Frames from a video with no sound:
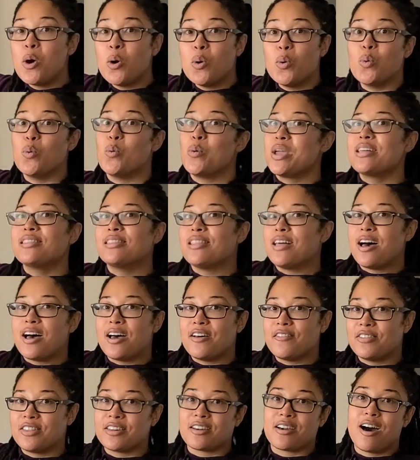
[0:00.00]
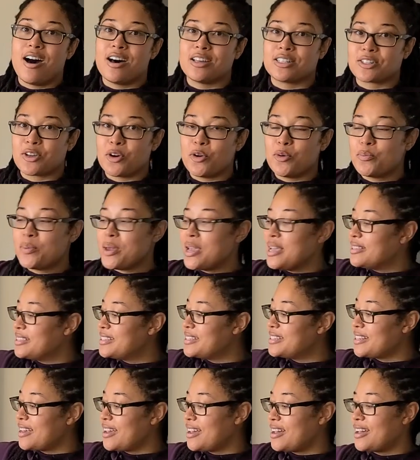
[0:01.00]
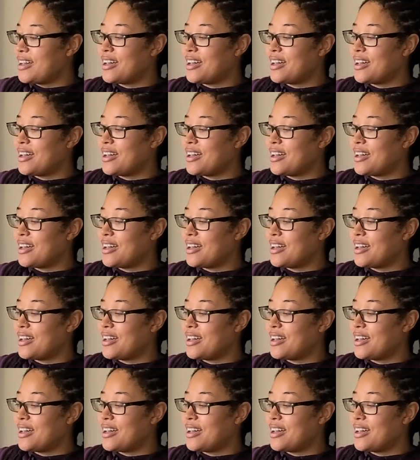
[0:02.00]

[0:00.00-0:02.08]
we love the Costco pizza,